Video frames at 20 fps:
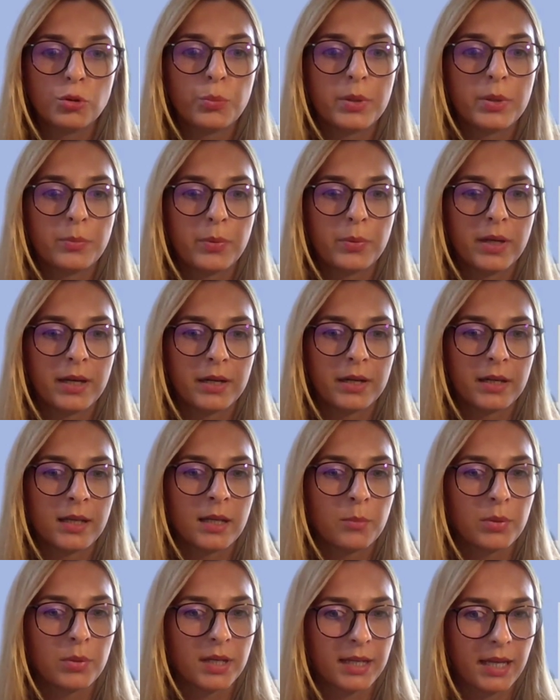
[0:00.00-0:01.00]
prepare
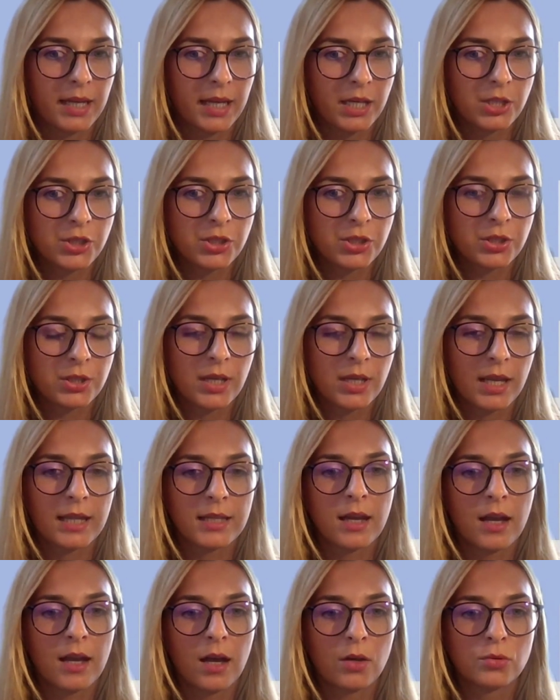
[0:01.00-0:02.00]
an application
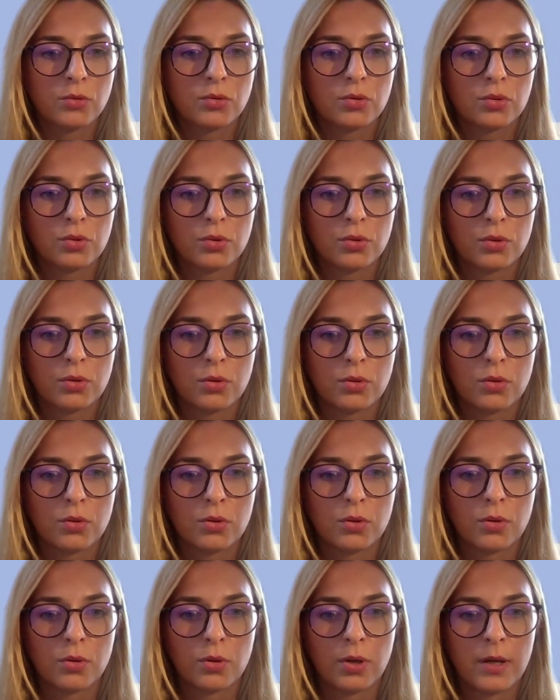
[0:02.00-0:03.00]
and how
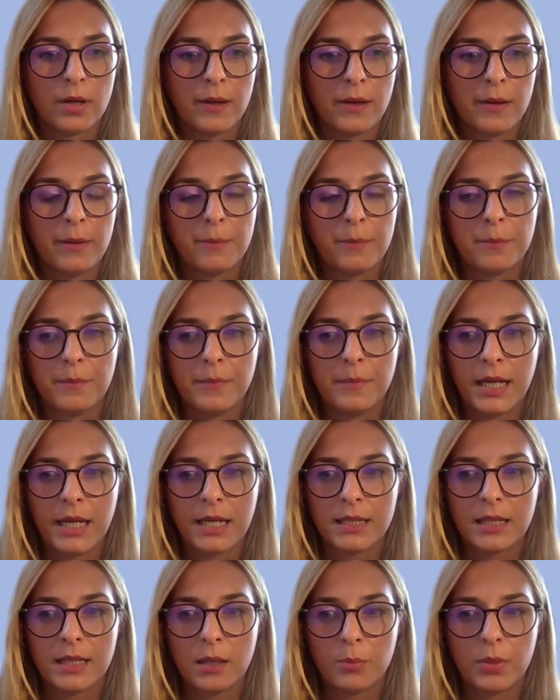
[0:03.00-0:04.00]
to
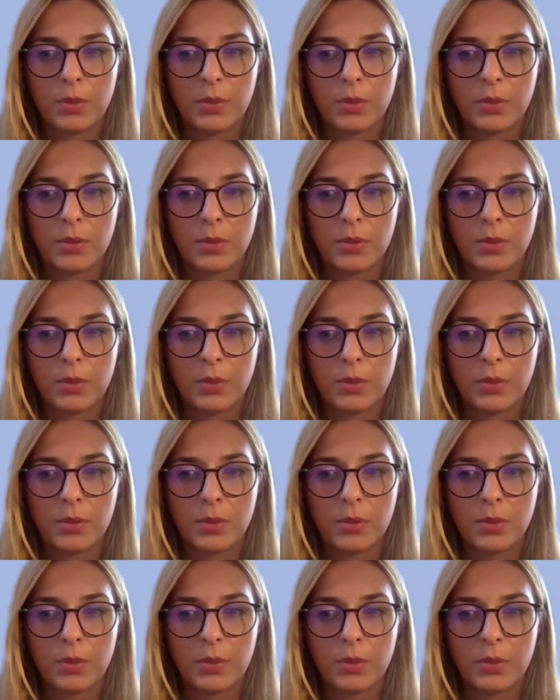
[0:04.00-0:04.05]
make the